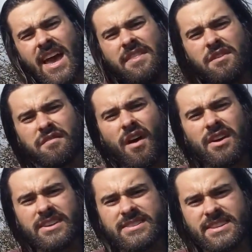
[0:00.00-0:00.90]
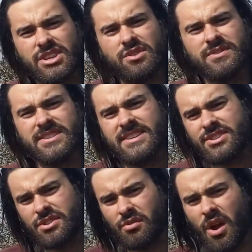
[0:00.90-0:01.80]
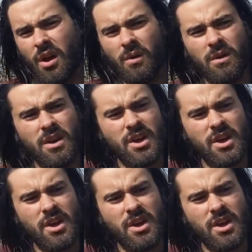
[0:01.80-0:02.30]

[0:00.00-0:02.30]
and the fungus can use these to grow.